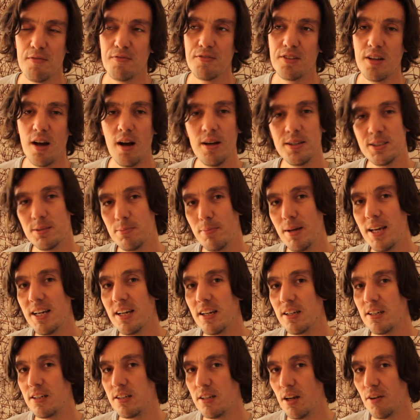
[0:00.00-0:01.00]
of does
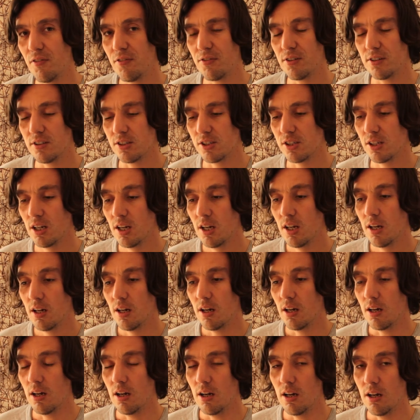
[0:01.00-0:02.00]
make a difference,
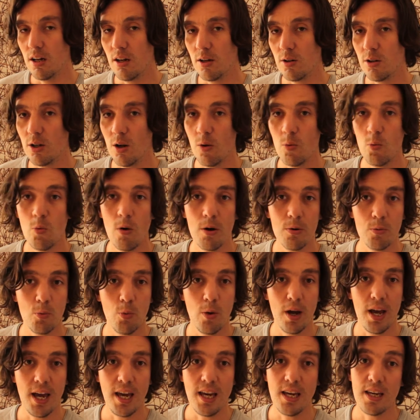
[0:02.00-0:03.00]
you know, what
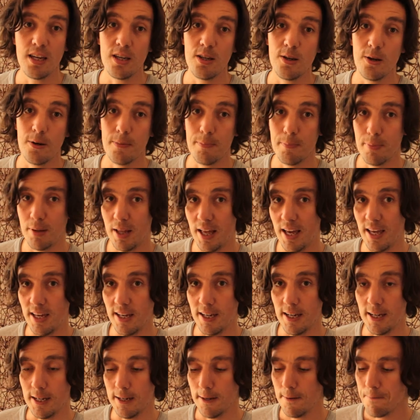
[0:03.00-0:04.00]
way you're
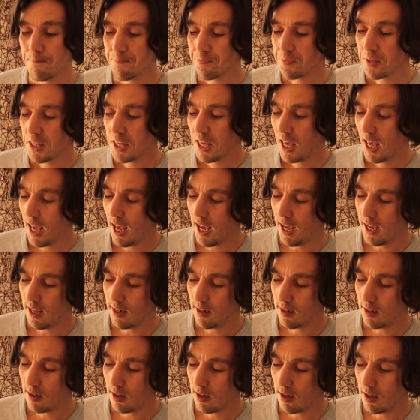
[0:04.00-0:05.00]
playing it.
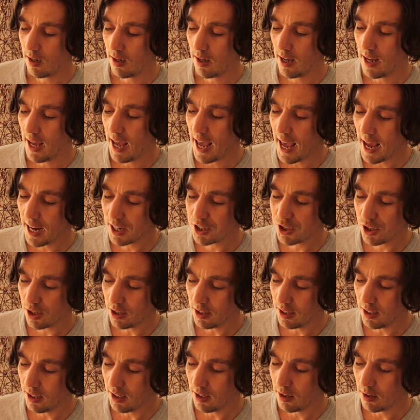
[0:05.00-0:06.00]
And
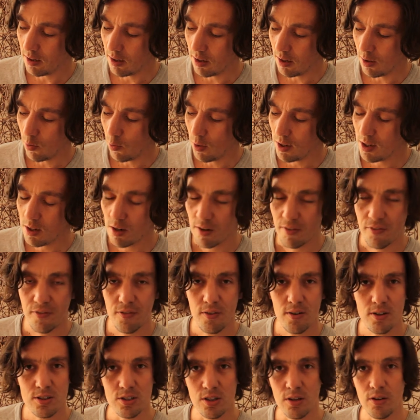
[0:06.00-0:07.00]
actually, when you're
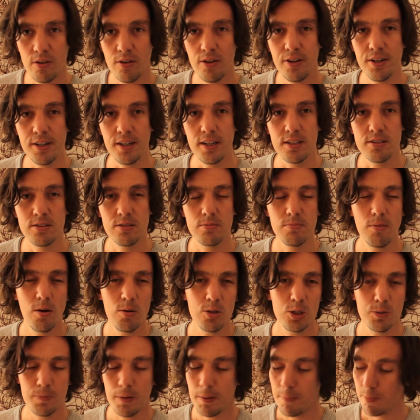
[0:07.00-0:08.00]
first learning it, to
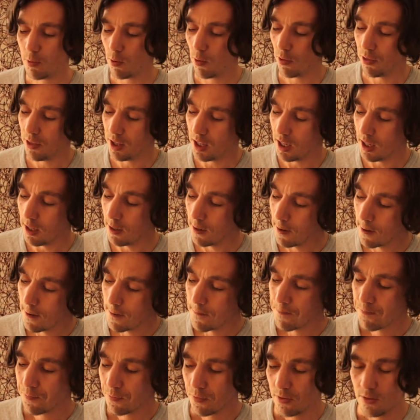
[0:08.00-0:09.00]
most people, the
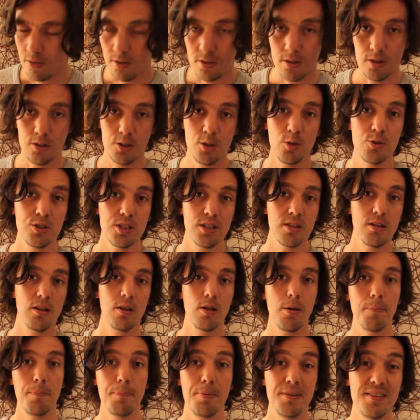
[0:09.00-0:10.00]
using
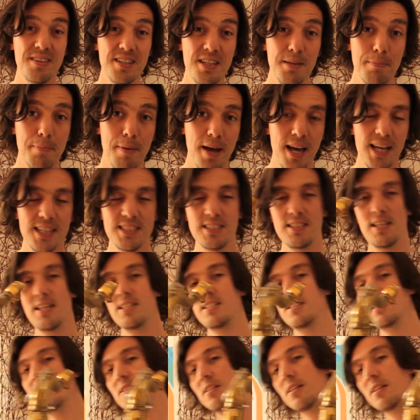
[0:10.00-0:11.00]
le petit bass as this